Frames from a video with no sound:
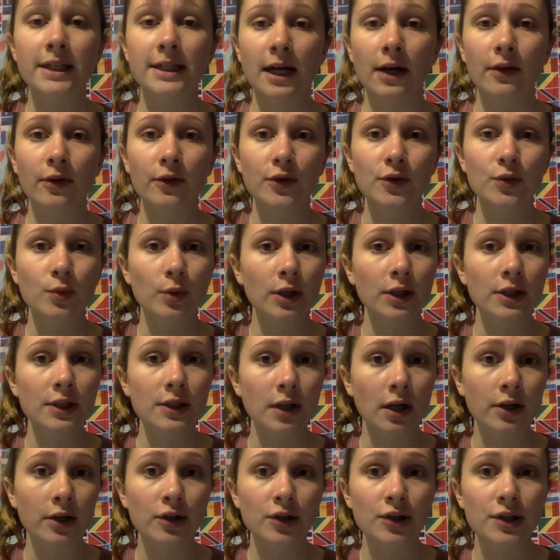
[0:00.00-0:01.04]
down those words to
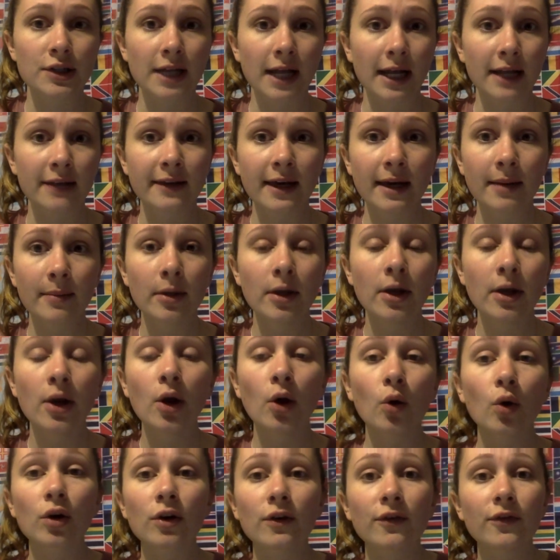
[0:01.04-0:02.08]
understand them,
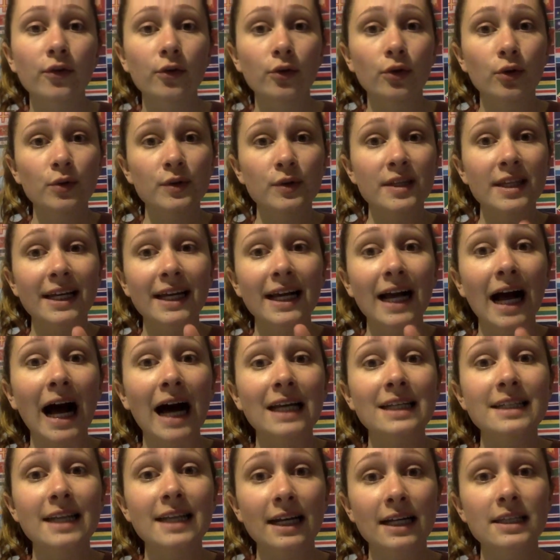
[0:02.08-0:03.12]
or if you use the
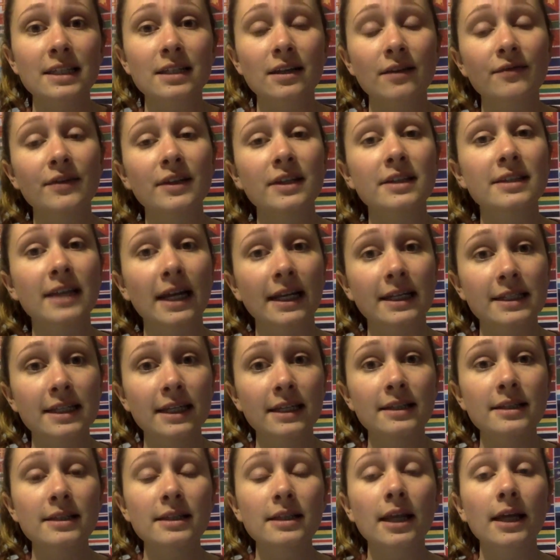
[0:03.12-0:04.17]
context of the
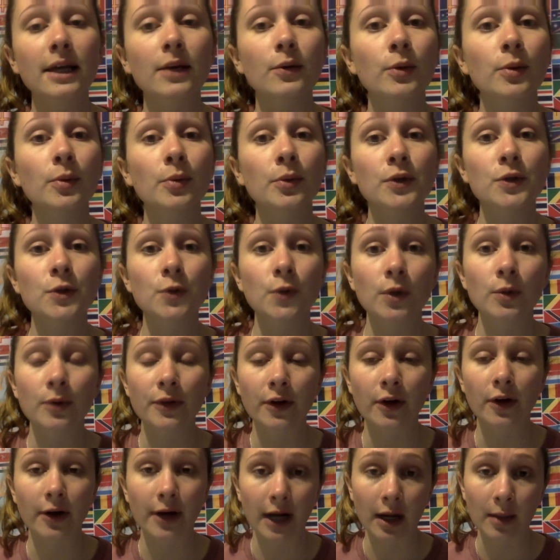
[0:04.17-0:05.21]
sentence, like we were doing with
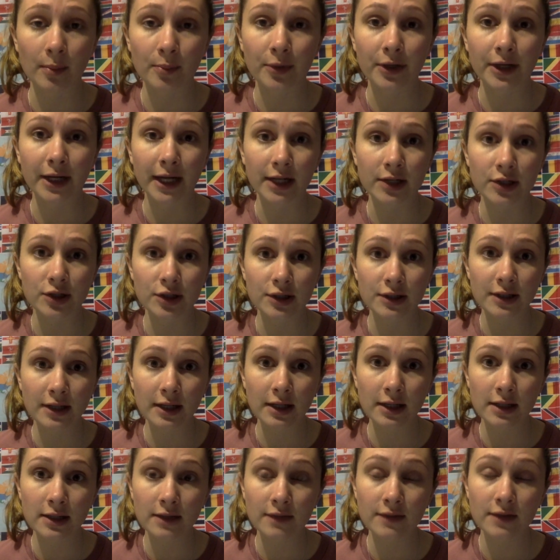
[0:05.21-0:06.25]
our comprehension
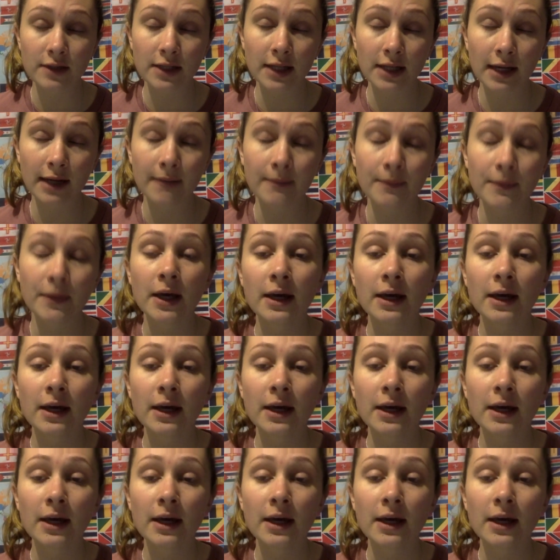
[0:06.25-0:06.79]
sentence of the day,